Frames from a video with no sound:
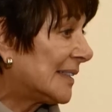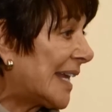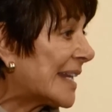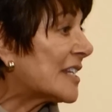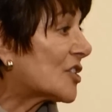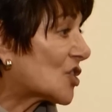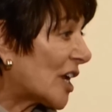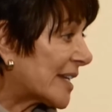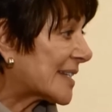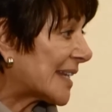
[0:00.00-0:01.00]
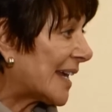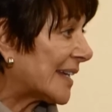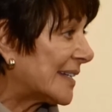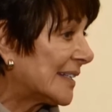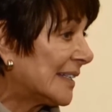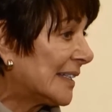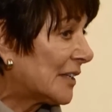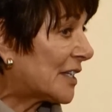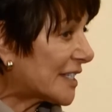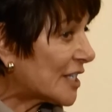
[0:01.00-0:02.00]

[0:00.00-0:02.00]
That is genocide. This